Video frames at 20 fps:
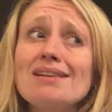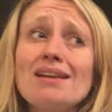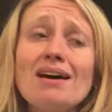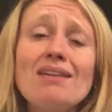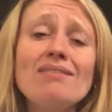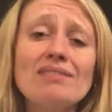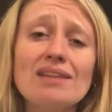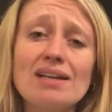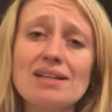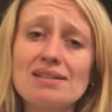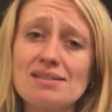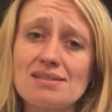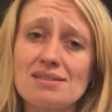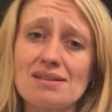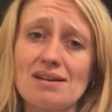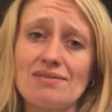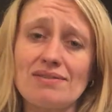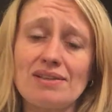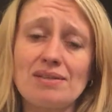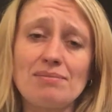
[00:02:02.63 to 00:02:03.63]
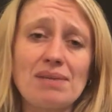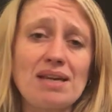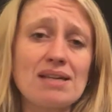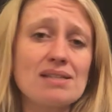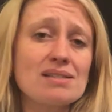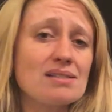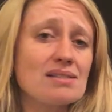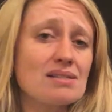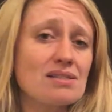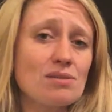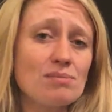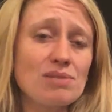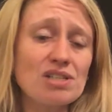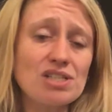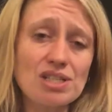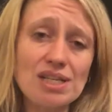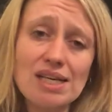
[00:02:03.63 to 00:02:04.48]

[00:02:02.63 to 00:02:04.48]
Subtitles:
love that stuff. It makes it so much